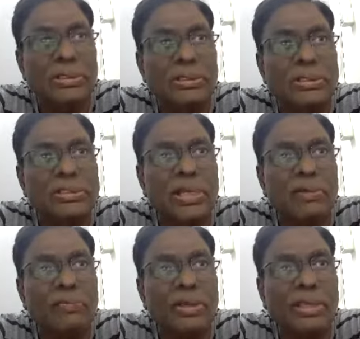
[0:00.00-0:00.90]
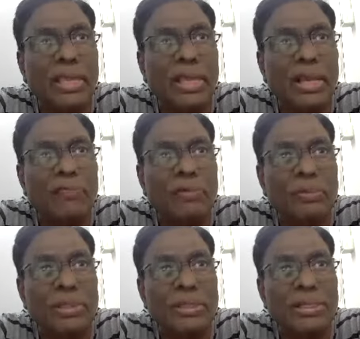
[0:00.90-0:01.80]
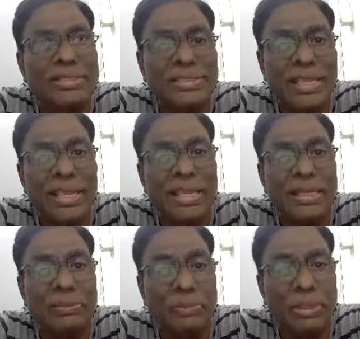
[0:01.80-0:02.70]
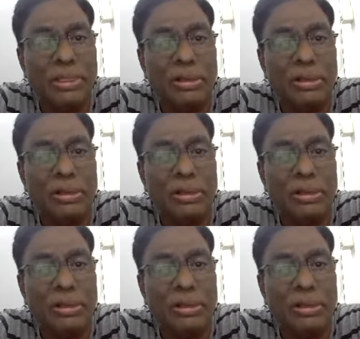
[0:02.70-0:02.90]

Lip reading: This alpha A, alpha B, that is A and B,